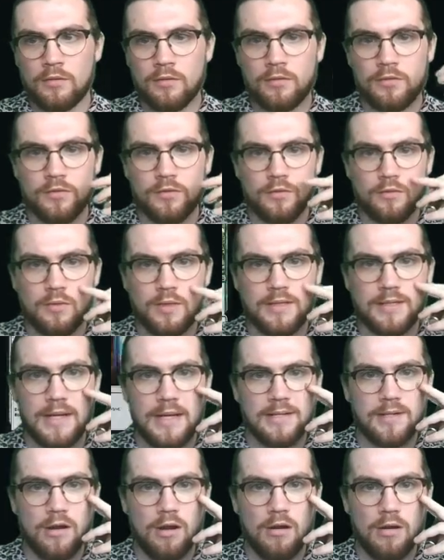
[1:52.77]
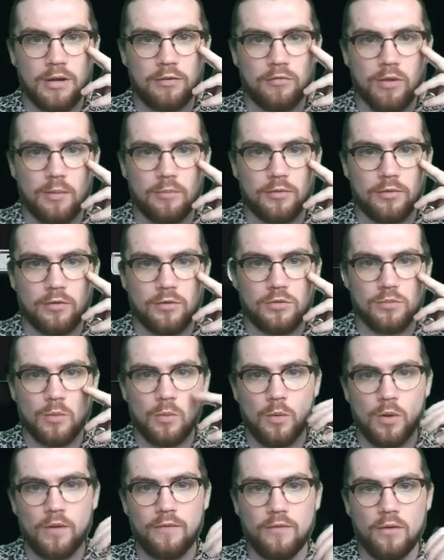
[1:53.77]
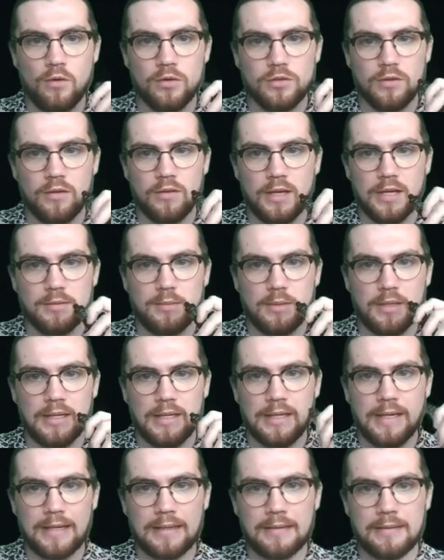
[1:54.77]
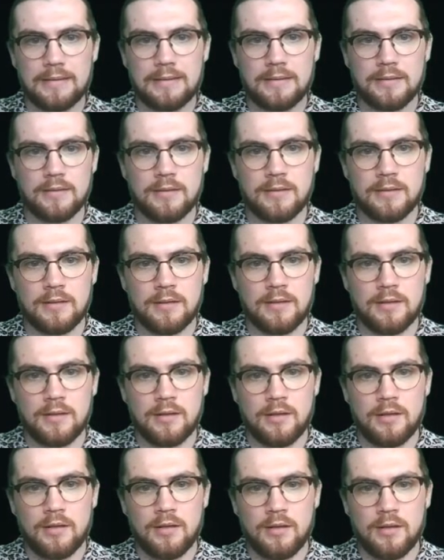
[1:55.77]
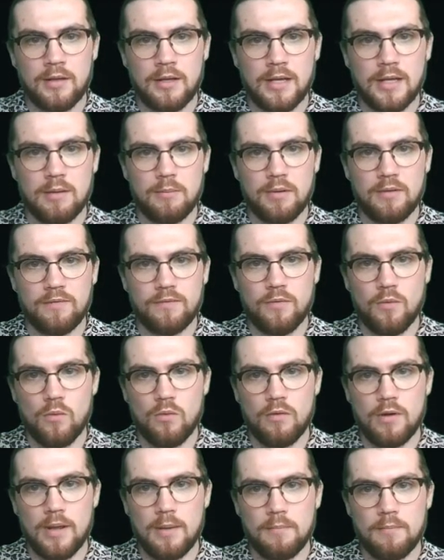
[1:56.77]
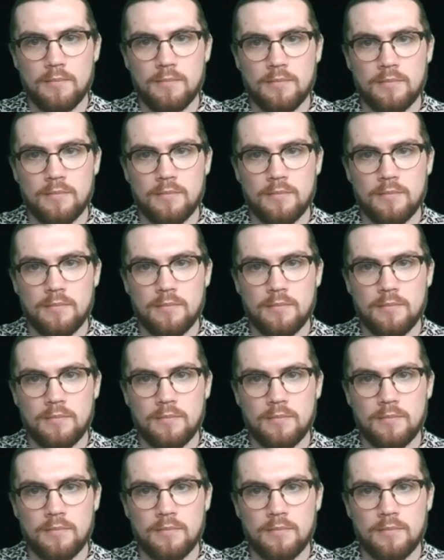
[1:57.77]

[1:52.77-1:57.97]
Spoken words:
So he's a nice early drop too, so we want to focus on things we can get in before him.